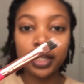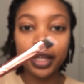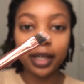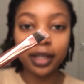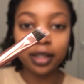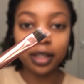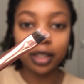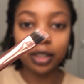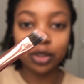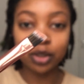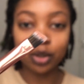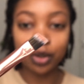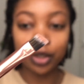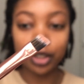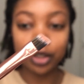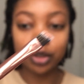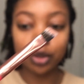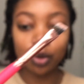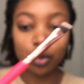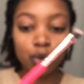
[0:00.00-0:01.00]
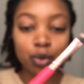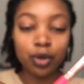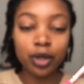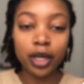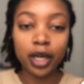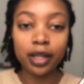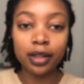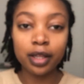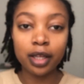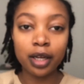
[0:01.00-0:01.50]
like this on its own
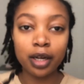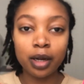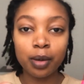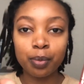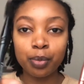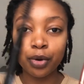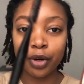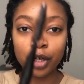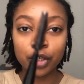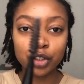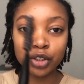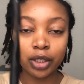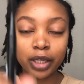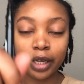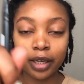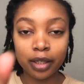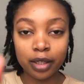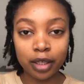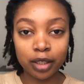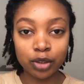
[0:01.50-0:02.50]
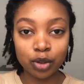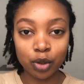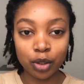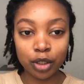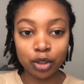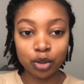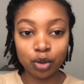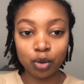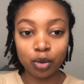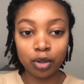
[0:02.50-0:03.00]
and then a brush like this on
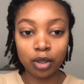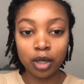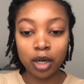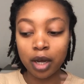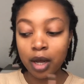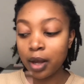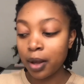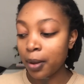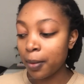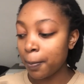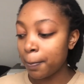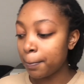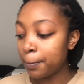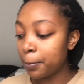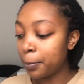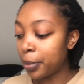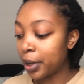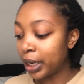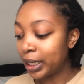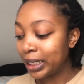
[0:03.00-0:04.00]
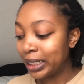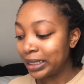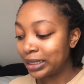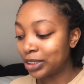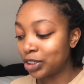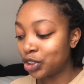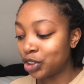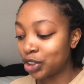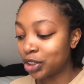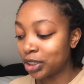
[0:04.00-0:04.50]
its own, but
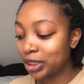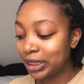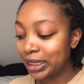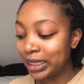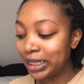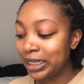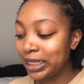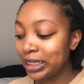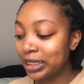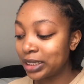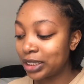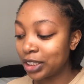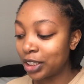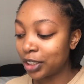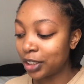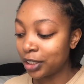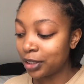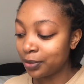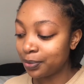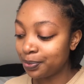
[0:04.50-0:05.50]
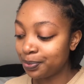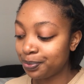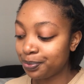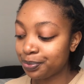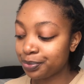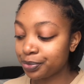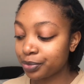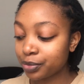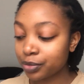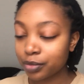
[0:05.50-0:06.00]
it's just easier
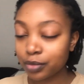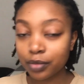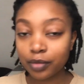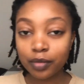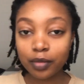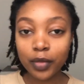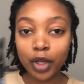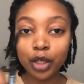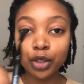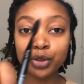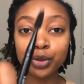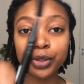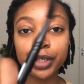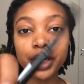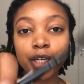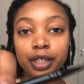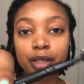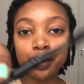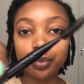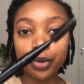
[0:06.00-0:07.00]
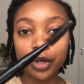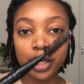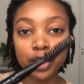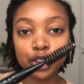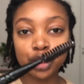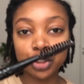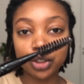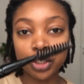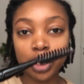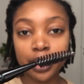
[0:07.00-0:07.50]
to get a
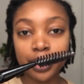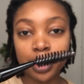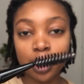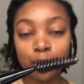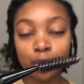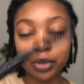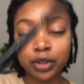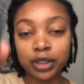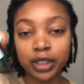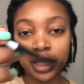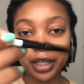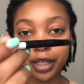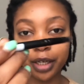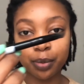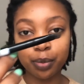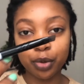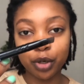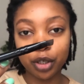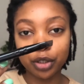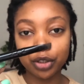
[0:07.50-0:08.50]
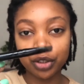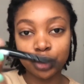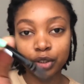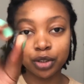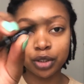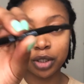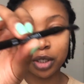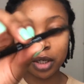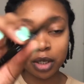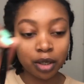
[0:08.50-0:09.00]
brush, a double-sided brush.
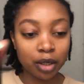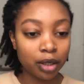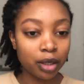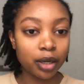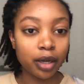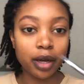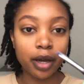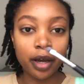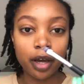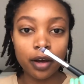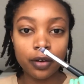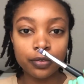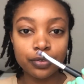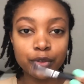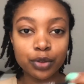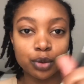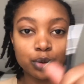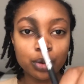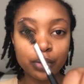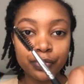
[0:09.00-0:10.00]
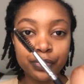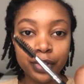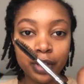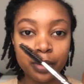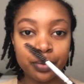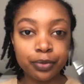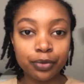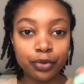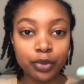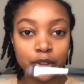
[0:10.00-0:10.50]
I have two of
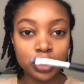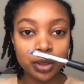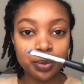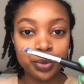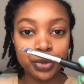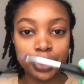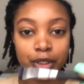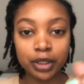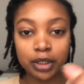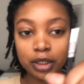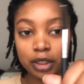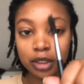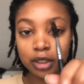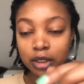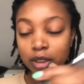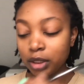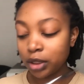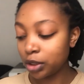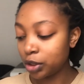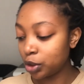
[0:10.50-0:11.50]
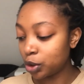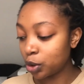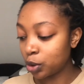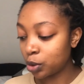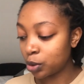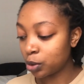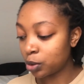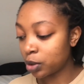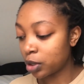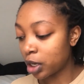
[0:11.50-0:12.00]
them for some reason,
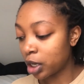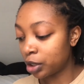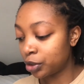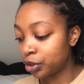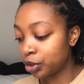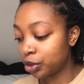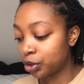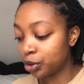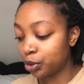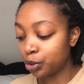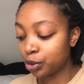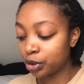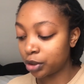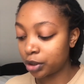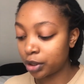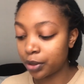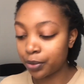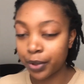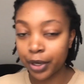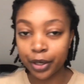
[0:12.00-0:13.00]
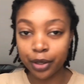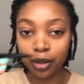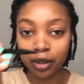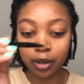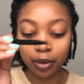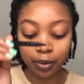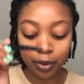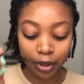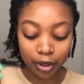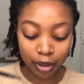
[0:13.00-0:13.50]
so I'll just use the regular
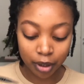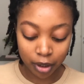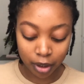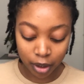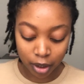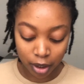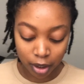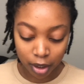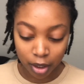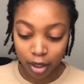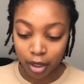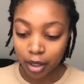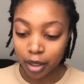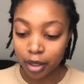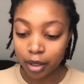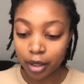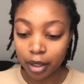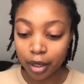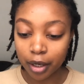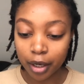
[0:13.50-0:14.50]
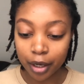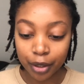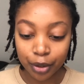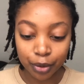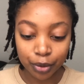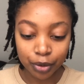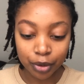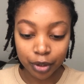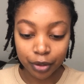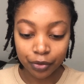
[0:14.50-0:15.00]
one that I
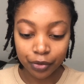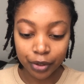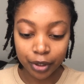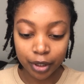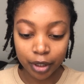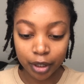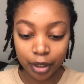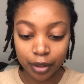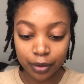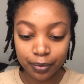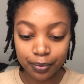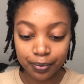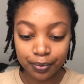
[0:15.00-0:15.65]
use every day.